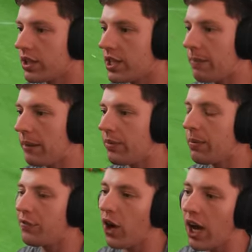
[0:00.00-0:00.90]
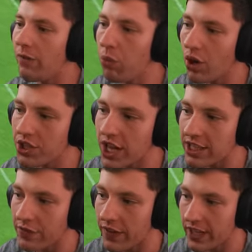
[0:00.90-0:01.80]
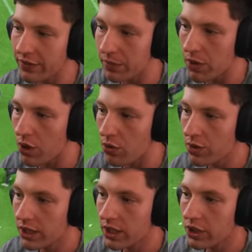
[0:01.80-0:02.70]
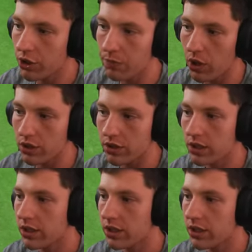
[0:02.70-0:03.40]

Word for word: Step up, number 5. What is that defending from you? Good block.